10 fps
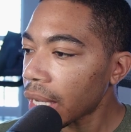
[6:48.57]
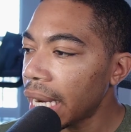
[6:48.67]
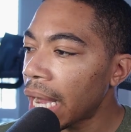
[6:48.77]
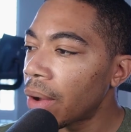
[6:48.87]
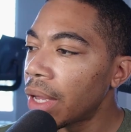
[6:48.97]

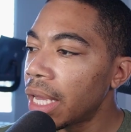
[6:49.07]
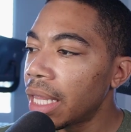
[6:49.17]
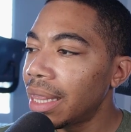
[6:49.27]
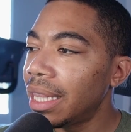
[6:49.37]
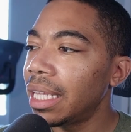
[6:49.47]
Now,
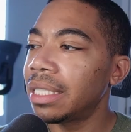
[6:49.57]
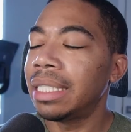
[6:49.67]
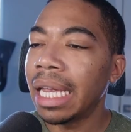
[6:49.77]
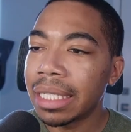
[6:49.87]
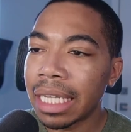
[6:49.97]
this
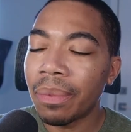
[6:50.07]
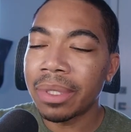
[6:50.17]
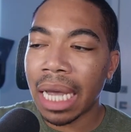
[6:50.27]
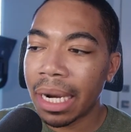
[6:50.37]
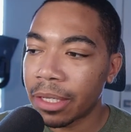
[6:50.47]
data set
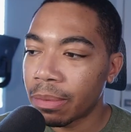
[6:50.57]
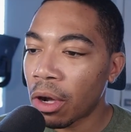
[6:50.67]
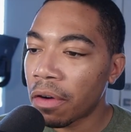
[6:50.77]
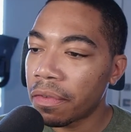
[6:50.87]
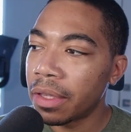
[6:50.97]
was kind of
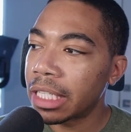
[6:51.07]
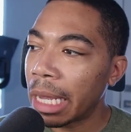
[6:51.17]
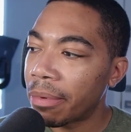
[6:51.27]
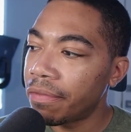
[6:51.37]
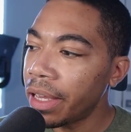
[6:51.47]
small for this
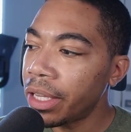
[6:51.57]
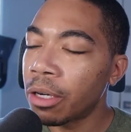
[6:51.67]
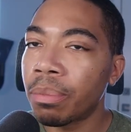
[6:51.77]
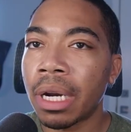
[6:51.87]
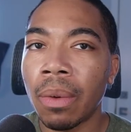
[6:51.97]
type of
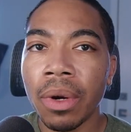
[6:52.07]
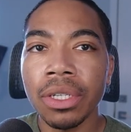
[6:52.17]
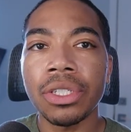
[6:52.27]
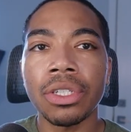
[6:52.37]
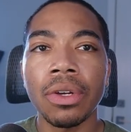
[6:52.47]
figure, but I
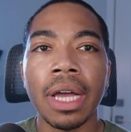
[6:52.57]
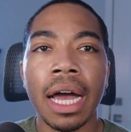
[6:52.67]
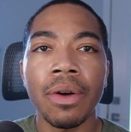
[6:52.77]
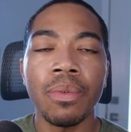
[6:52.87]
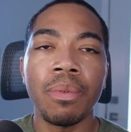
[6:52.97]
wanted to show you
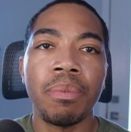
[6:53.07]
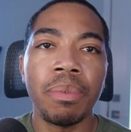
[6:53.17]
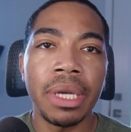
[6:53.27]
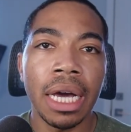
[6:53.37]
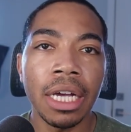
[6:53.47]
how,
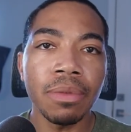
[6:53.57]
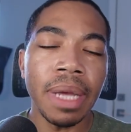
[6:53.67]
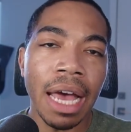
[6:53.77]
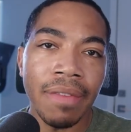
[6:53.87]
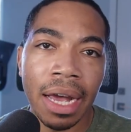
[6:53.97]
because
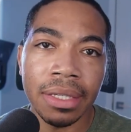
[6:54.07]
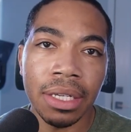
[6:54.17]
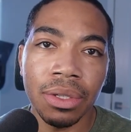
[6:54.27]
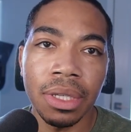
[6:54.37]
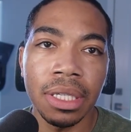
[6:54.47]
we have
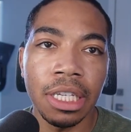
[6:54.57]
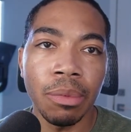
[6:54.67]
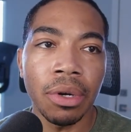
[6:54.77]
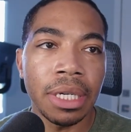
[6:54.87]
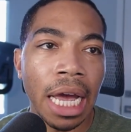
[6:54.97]
access to the
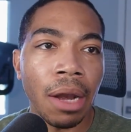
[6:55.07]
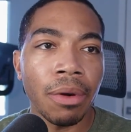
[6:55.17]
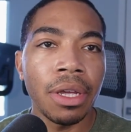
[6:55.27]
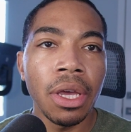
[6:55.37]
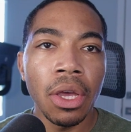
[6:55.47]
Seaborn
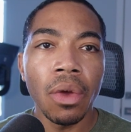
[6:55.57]
Gallery,